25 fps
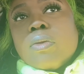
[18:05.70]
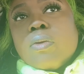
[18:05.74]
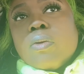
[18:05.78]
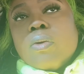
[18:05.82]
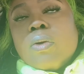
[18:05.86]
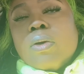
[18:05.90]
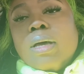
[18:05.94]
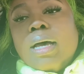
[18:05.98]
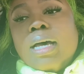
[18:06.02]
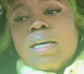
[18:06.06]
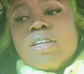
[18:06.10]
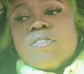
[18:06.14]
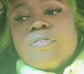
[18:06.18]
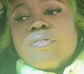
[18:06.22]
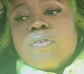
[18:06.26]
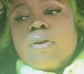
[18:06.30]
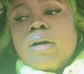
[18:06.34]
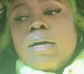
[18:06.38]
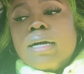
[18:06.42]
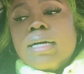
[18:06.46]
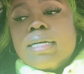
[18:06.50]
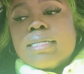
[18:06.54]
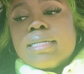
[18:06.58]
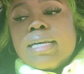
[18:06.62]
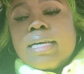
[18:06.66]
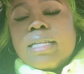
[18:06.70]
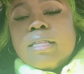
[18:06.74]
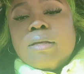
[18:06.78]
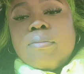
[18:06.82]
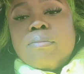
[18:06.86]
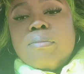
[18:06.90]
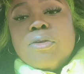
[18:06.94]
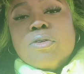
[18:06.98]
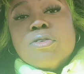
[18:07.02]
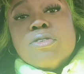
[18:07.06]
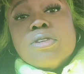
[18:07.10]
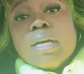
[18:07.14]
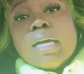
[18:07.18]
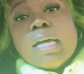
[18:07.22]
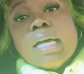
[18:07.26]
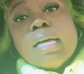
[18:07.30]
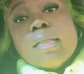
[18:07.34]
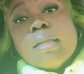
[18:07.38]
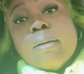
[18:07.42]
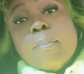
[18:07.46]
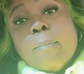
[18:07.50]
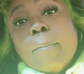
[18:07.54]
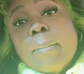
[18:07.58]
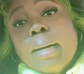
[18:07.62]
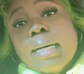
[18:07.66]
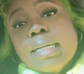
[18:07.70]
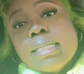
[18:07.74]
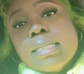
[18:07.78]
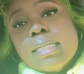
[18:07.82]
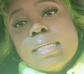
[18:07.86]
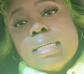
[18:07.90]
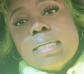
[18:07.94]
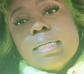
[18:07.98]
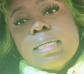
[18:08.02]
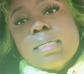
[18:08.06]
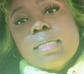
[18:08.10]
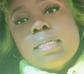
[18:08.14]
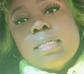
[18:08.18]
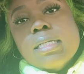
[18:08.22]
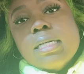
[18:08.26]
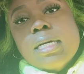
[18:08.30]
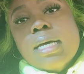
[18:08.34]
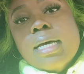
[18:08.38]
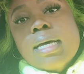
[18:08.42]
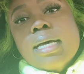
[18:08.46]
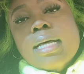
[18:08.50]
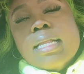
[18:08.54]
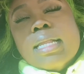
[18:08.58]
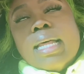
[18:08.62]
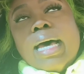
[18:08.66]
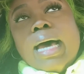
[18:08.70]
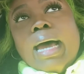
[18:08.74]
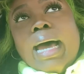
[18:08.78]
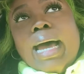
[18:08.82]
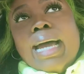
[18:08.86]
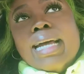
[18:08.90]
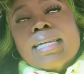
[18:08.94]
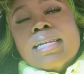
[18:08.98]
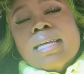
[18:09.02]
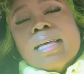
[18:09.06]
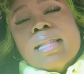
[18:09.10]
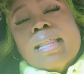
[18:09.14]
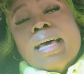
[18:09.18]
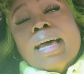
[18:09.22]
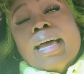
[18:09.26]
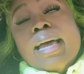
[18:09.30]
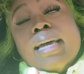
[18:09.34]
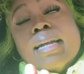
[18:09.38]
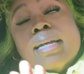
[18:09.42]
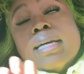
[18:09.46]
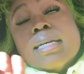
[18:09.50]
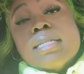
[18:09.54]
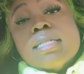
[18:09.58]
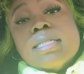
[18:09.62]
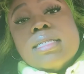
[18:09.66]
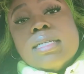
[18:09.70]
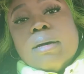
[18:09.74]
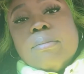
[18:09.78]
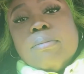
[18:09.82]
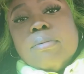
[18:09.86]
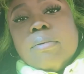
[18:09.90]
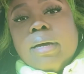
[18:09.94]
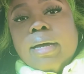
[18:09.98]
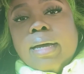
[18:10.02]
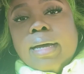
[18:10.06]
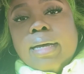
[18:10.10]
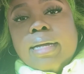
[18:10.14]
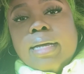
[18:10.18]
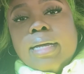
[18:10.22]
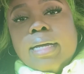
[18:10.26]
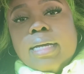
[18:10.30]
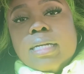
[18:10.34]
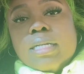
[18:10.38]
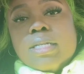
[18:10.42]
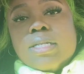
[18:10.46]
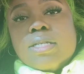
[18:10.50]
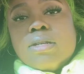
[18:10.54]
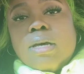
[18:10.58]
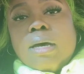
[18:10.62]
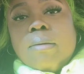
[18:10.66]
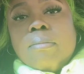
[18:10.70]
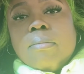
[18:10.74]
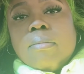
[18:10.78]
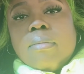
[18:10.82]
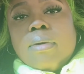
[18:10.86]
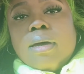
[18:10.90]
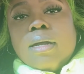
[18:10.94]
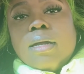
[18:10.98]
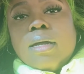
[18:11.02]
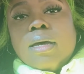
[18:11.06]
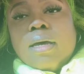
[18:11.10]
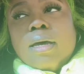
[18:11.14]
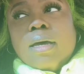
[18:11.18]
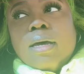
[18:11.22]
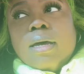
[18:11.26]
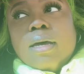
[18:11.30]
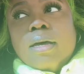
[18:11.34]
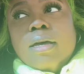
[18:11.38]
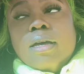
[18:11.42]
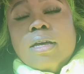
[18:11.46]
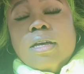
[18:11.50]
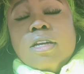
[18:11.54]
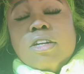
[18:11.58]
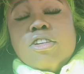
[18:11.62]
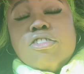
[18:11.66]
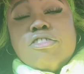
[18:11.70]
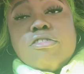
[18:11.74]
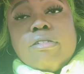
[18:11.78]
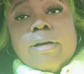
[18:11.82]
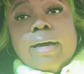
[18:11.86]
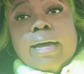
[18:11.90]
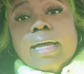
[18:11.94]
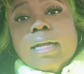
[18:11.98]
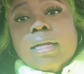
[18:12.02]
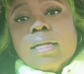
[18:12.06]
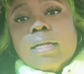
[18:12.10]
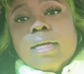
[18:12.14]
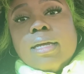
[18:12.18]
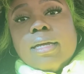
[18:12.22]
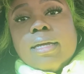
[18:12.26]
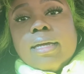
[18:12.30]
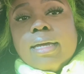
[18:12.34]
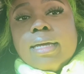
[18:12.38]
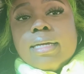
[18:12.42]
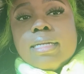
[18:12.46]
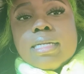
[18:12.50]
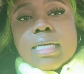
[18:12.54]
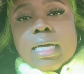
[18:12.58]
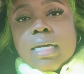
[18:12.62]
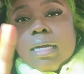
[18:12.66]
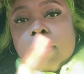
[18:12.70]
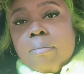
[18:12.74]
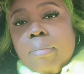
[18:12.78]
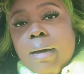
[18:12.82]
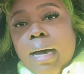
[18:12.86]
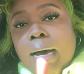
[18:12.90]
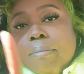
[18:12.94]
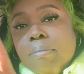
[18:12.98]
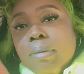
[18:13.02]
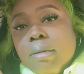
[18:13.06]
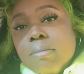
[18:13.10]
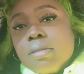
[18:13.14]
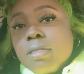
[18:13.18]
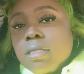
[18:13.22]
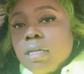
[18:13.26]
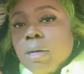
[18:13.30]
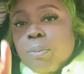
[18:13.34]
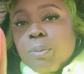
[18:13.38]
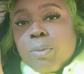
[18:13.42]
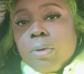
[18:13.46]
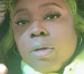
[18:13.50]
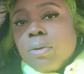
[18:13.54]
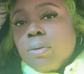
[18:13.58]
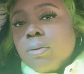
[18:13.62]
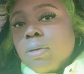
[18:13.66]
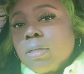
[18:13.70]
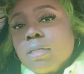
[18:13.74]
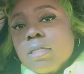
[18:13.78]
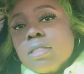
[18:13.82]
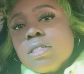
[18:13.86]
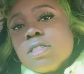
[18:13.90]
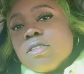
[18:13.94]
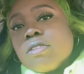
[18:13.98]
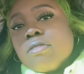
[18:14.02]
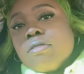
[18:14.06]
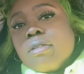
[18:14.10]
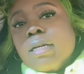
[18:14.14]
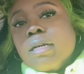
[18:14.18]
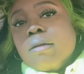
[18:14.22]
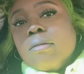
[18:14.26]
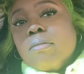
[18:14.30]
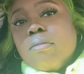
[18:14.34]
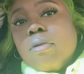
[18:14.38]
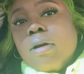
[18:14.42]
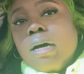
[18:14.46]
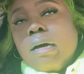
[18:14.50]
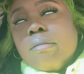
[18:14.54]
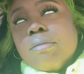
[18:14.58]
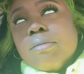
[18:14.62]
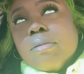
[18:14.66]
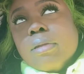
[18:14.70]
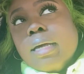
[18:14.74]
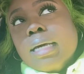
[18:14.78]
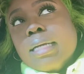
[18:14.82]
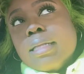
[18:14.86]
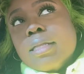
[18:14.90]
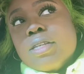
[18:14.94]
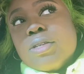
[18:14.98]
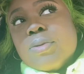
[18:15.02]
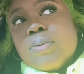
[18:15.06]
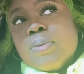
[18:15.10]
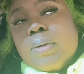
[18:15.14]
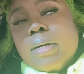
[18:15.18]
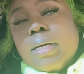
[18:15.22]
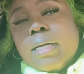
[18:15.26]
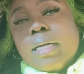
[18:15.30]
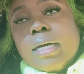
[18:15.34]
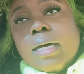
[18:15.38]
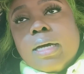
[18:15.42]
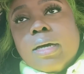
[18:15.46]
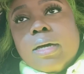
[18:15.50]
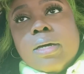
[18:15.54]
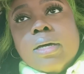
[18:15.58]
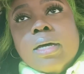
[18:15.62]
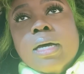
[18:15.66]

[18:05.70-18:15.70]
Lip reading: as far as like the music and the message. That I did that in a separate edit, so I'm gonna try and link it. It's gonna pop up somewhere on the screen probably at this point now,